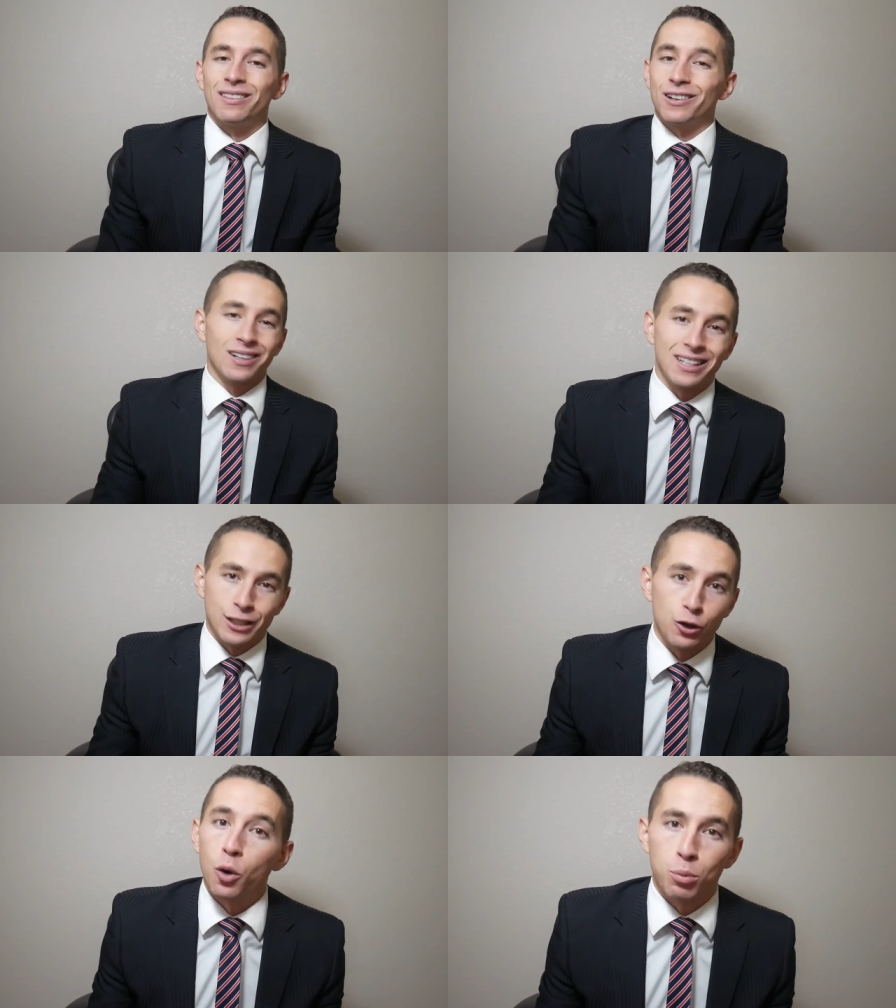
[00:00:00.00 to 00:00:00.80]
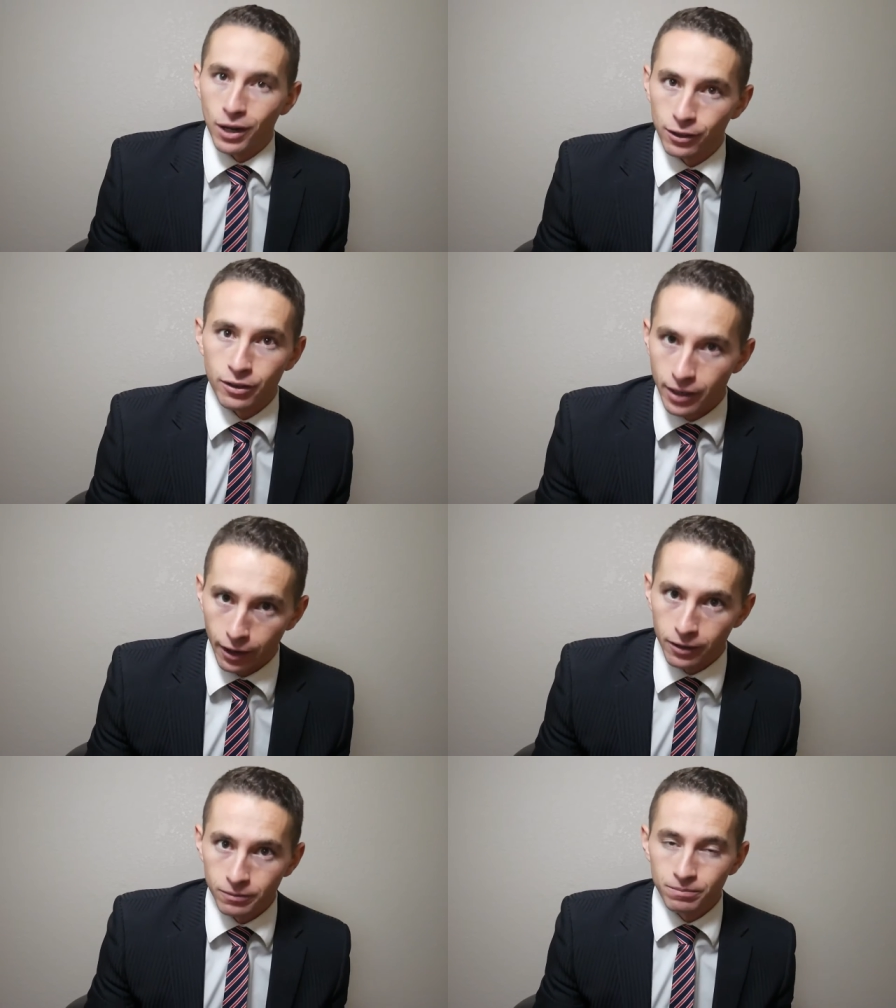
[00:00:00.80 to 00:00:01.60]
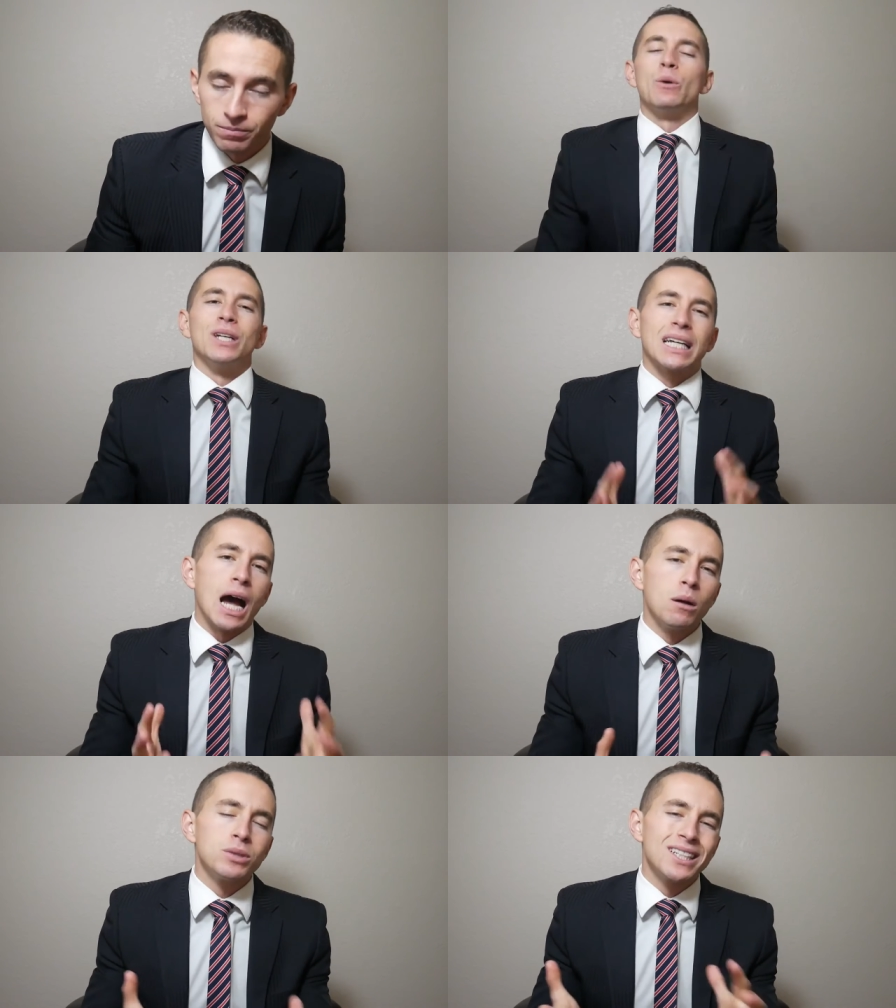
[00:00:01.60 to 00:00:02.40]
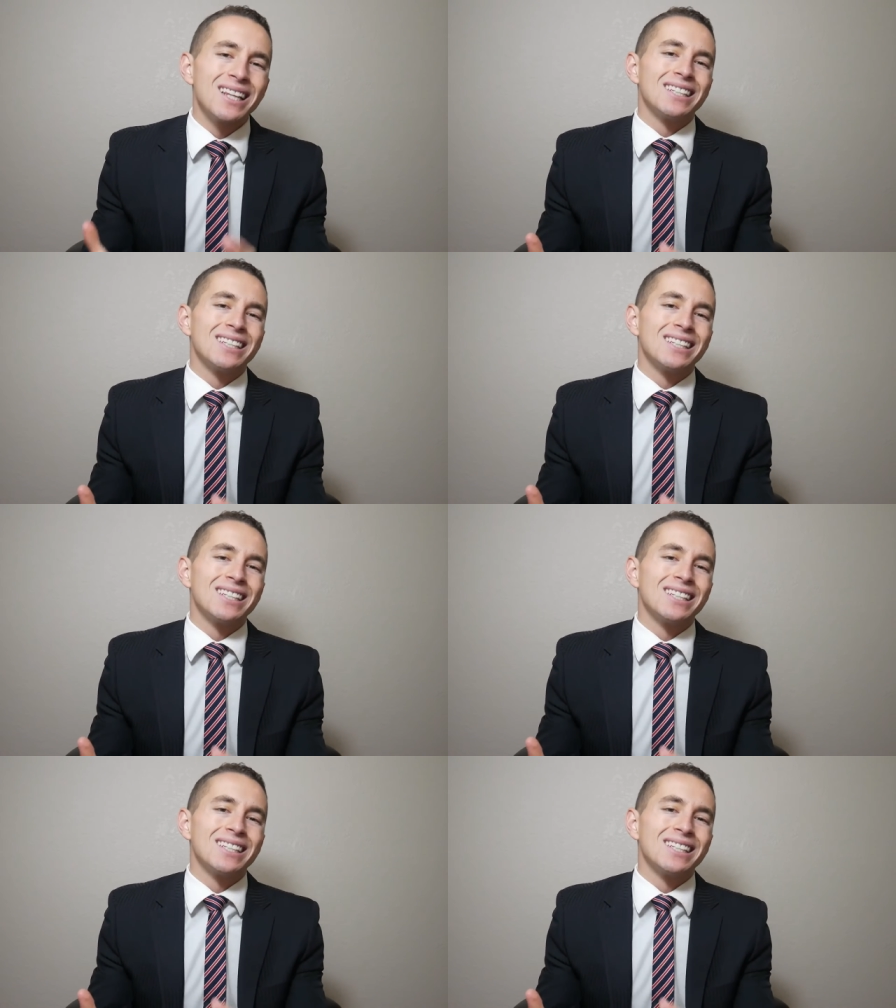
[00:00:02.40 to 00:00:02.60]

There, it's a no-brainer there. And when it comes to